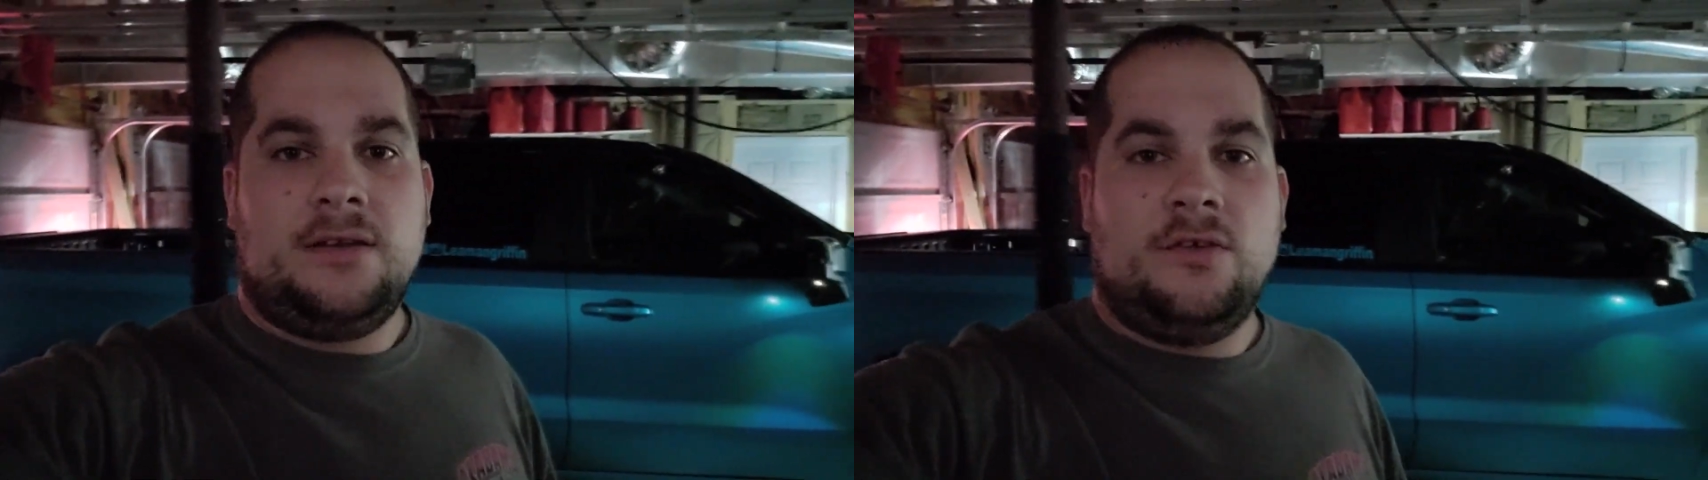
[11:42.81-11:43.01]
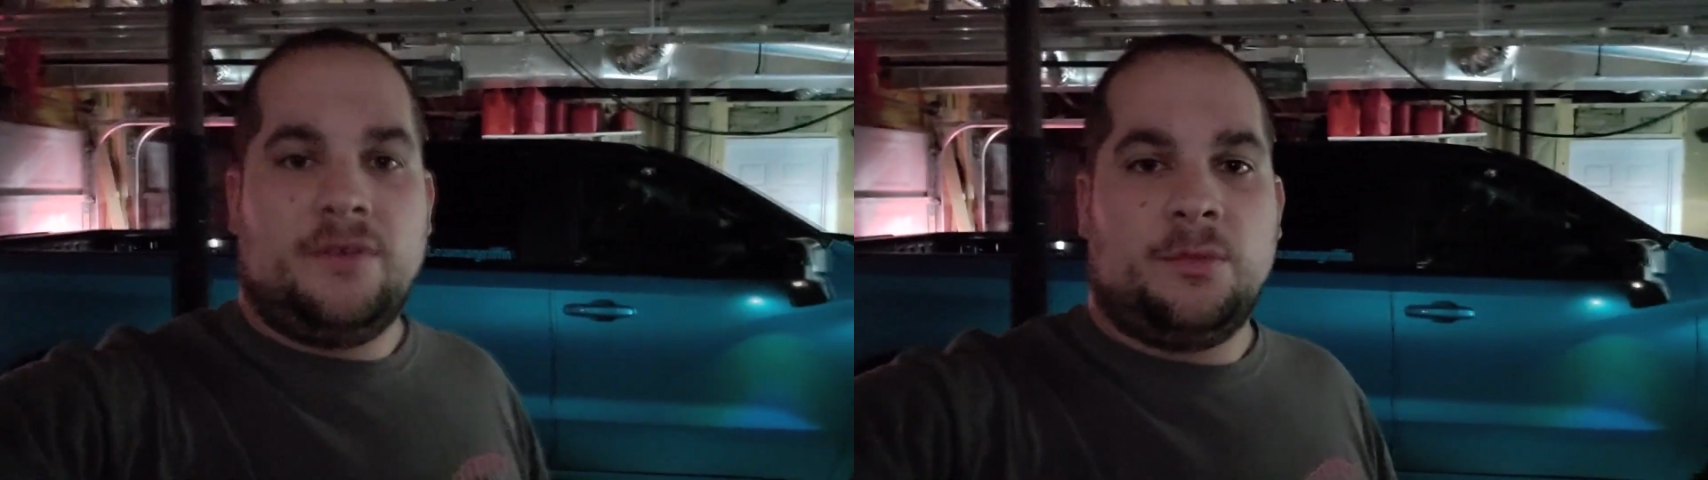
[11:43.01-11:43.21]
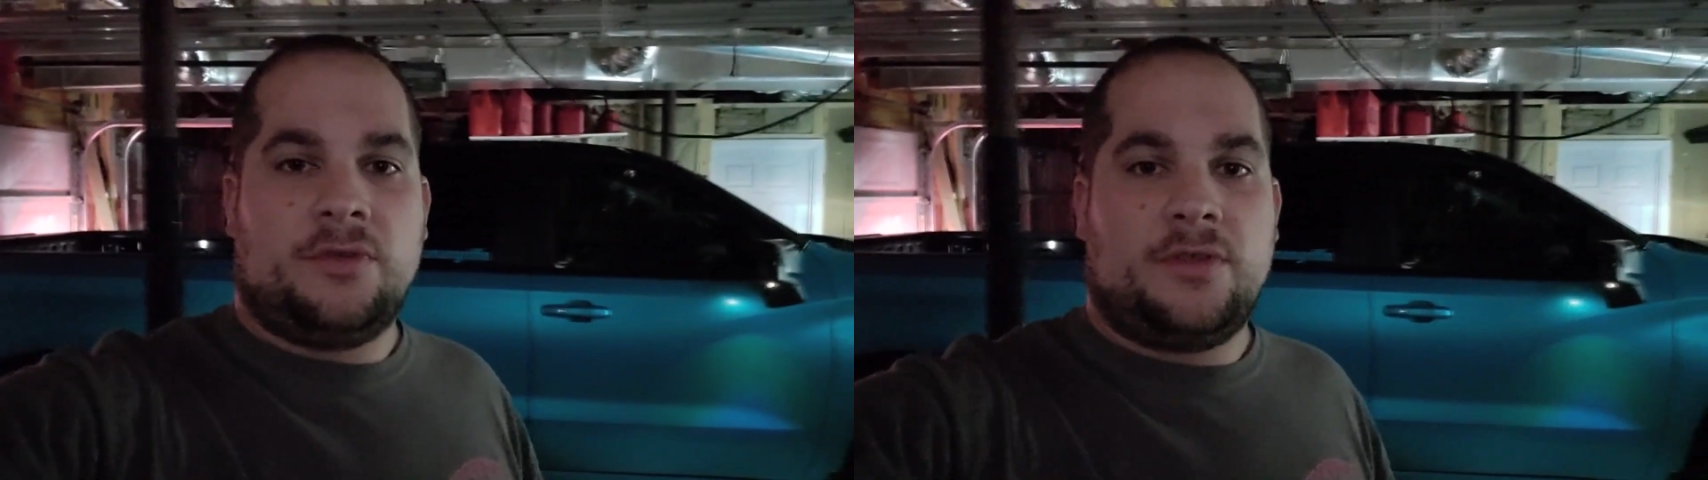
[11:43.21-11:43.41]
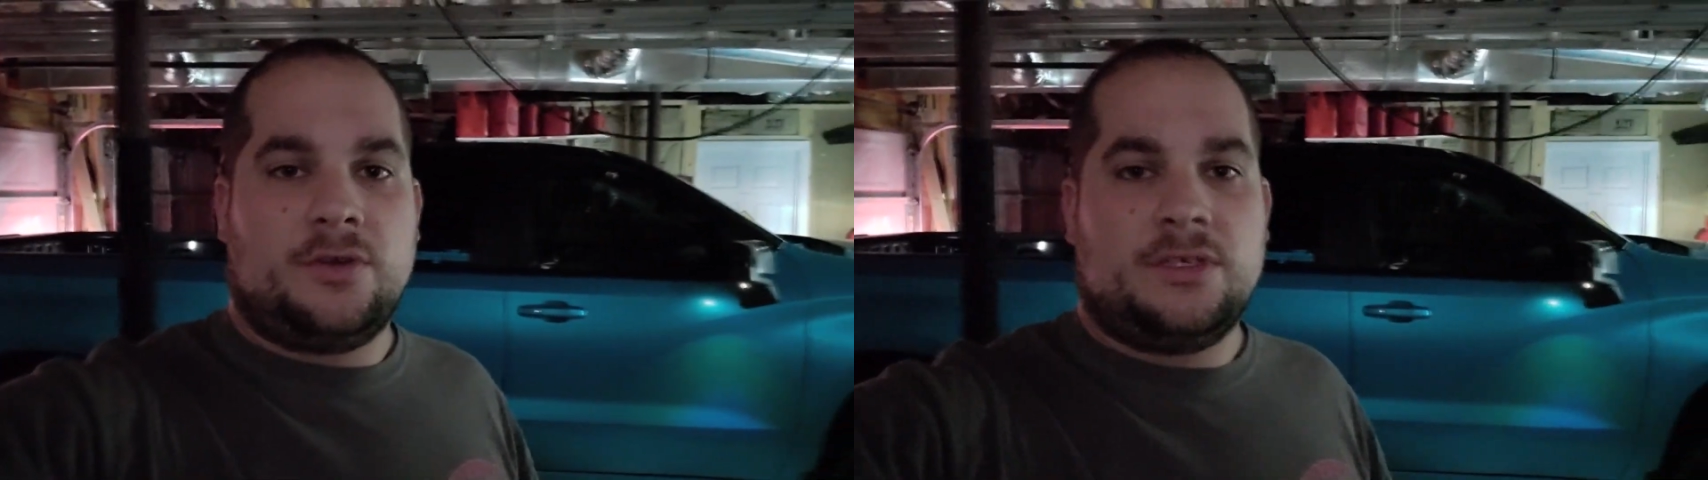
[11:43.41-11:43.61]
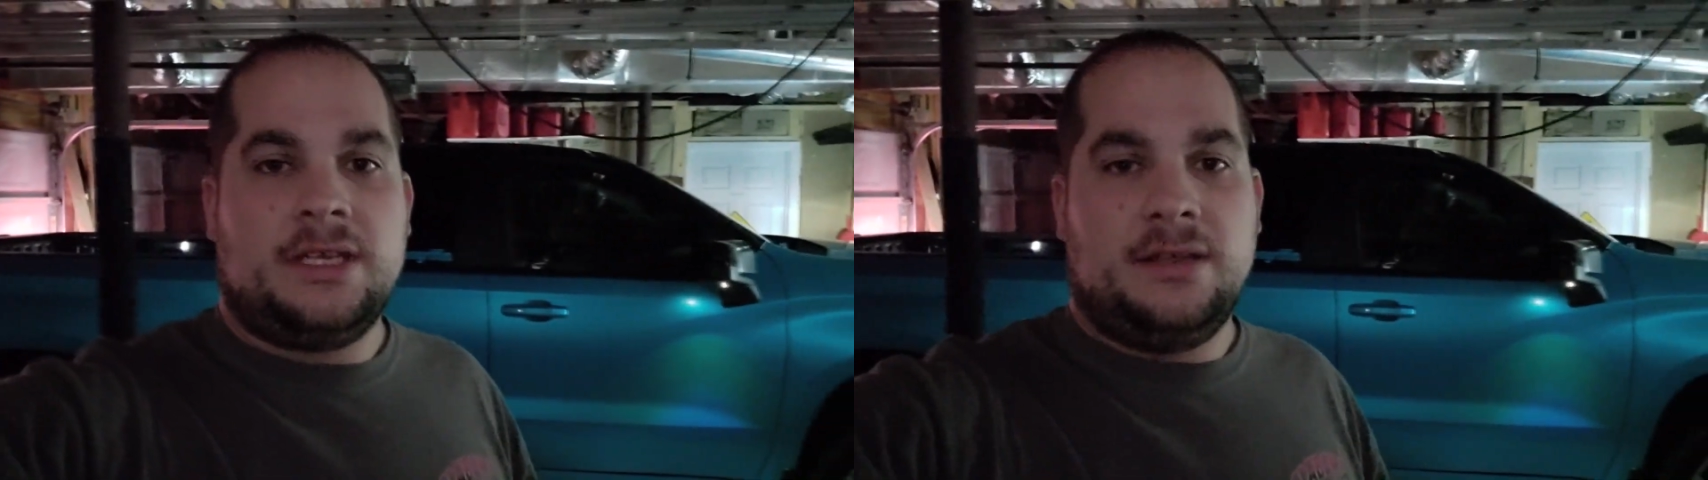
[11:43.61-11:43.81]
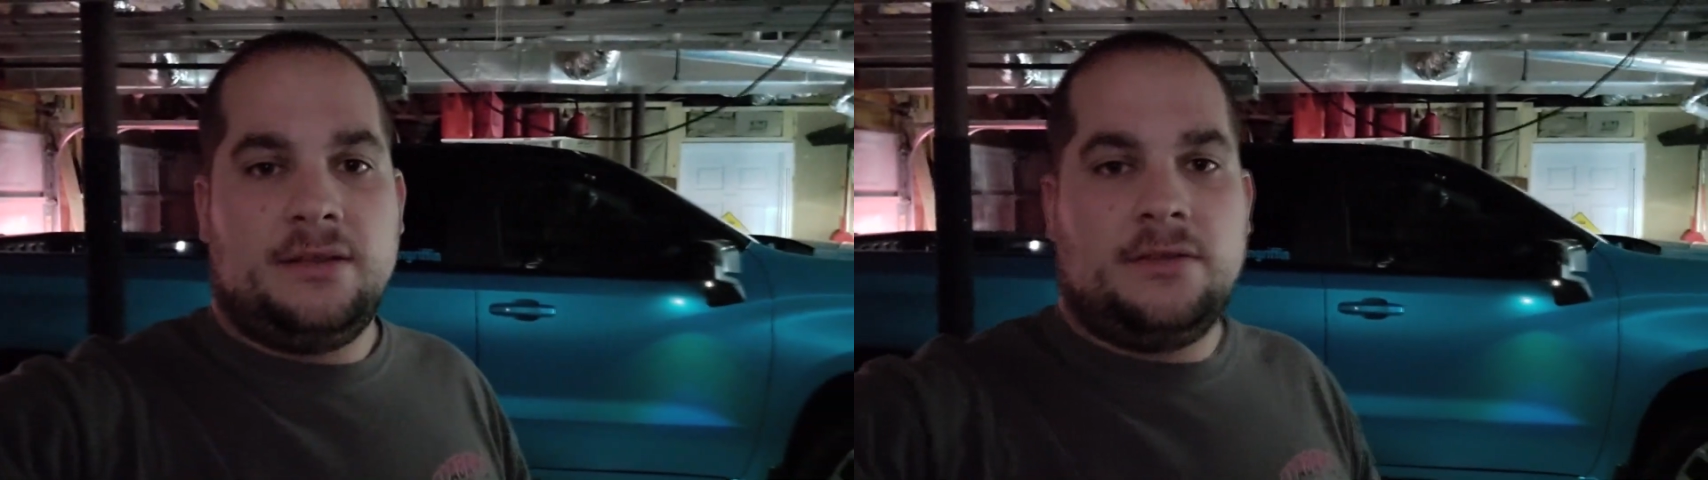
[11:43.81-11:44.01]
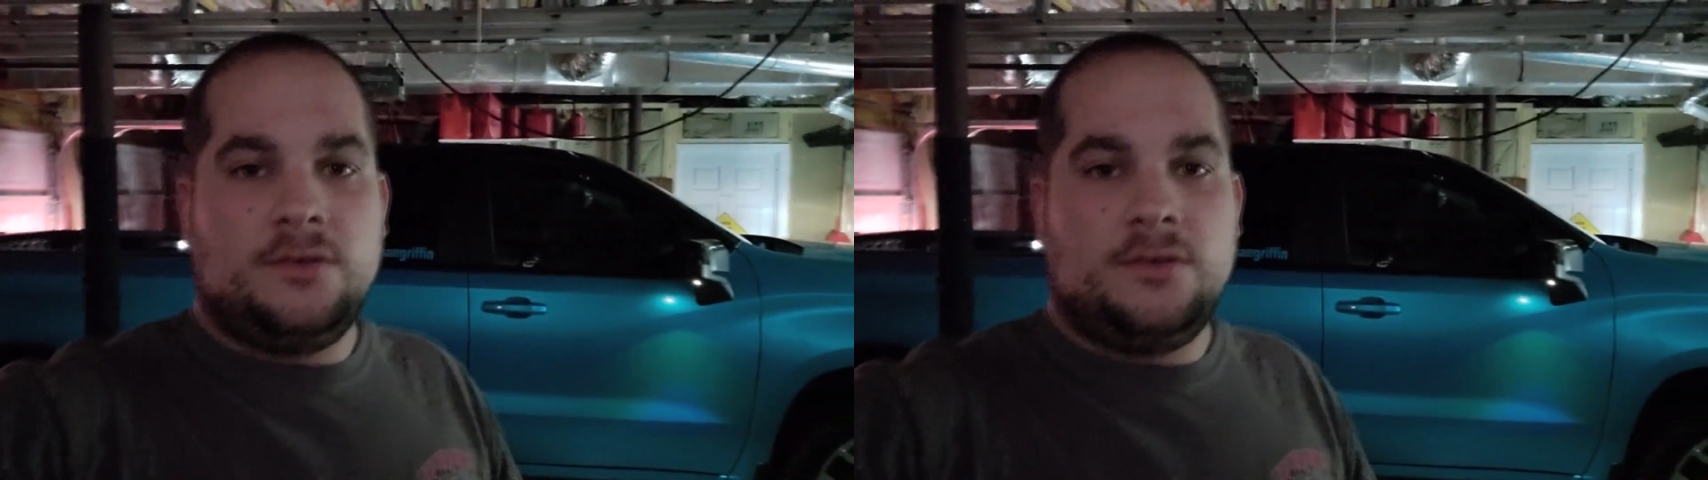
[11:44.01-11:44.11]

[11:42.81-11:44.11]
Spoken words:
November 13th,